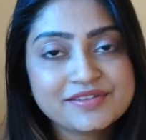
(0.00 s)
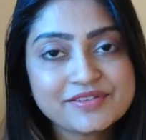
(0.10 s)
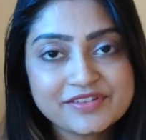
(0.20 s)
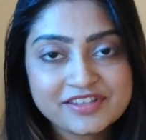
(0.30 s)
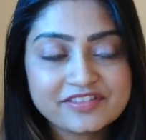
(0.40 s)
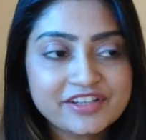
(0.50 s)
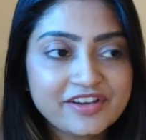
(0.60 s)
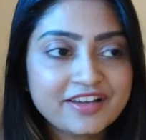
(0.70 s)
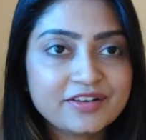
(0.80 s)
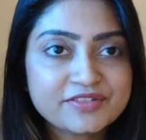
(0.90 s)
So in the
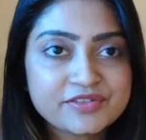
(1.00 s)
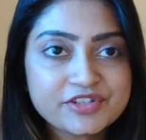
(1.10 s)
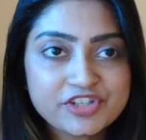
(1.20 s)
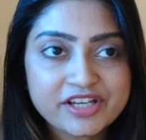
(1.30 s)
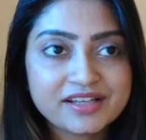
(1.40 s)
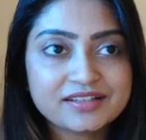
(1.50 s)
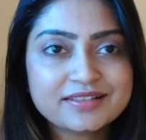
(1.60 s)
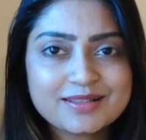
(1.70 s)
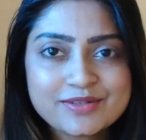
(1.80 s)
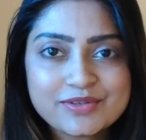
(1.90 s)
video, I'll also share a
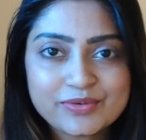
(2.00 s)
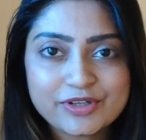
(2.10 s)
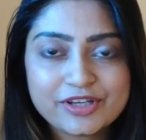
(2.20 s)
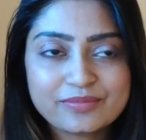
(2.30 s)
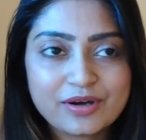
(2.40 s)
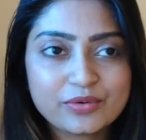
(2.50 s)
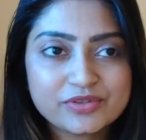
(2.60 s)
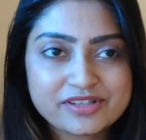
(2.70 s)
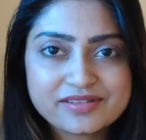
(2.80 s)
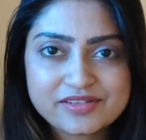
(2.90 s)
little story
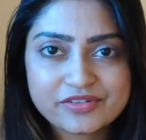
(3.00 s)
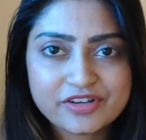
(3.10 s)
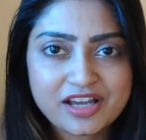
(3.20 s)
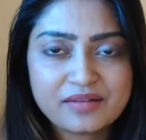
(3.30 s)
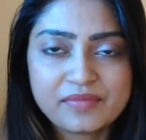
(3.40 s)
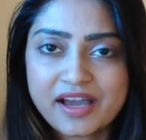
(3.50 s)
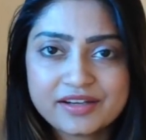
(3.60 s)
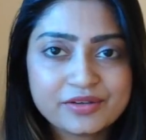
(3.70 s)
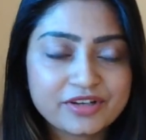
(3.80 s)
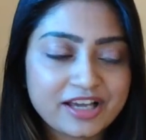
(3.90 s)
about Instagram
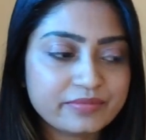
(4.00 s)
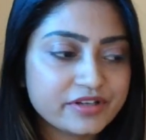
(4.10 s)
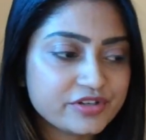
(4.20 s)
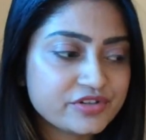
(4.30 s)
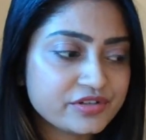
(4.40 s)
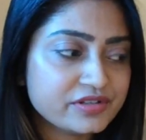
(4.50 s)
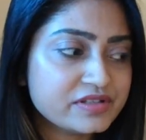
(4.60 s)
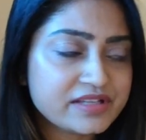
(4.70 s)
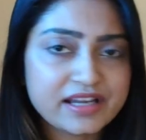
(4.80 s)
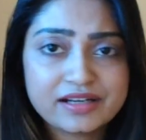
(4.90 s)
and
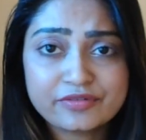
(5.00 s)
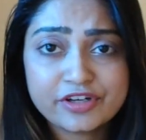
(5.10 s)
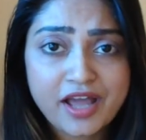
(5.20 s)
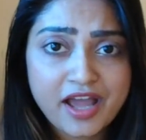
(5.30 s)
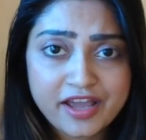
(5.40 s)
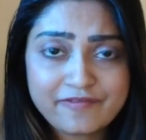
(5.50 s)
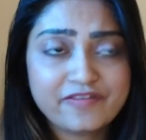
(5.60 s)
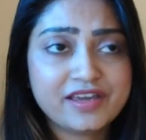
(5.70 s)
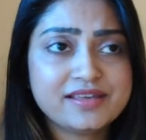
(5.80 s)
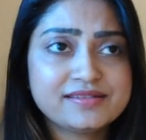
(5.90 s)
collaborations and what I have
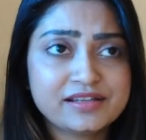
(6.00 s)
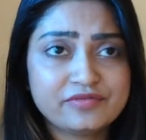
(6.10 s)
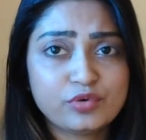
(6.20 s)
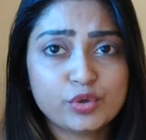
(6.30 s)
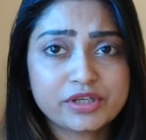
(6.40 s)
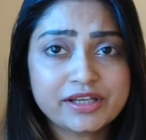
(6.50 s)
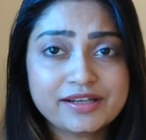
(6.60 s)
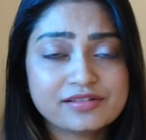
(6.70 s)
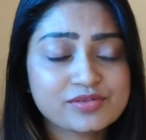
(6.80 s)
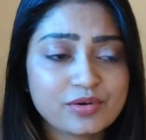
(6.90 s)
faced and what
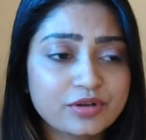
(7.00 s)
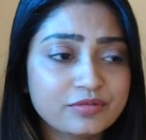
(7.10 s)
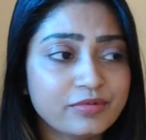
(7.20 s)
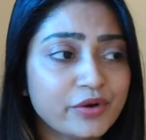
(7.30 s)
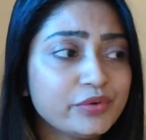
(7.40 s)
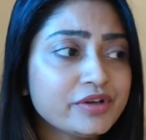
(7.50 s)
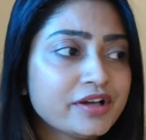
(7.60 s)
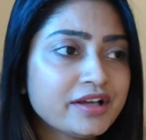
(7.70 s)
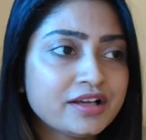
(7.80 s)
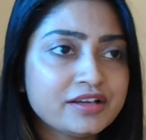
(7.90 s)
it is all about.
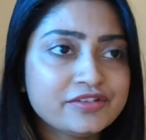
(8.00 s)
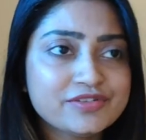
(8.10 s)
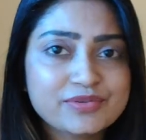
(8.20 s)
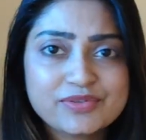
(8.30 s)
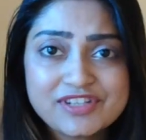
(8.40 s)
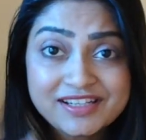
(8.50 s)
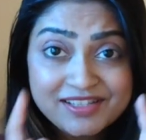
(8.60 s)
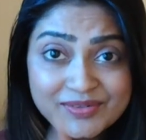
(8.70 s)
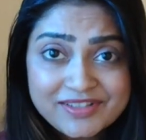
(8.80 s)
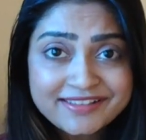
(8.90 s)
So stay
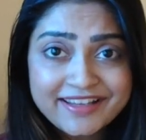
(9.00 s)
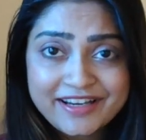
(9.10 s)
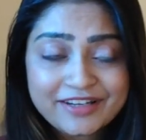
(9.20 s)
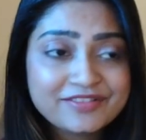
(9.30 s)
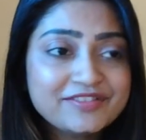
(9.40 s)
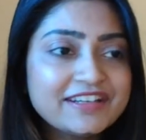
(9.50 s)
tuned till the end of the